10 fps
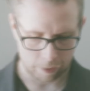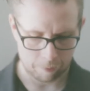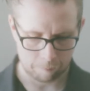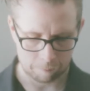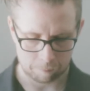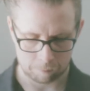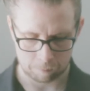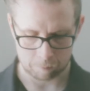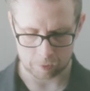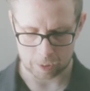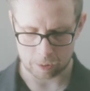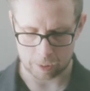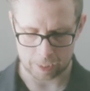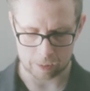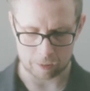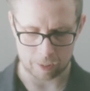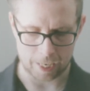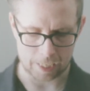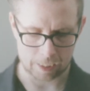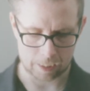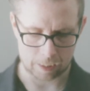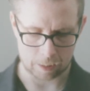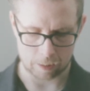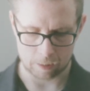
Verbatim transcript: um, as an extra lens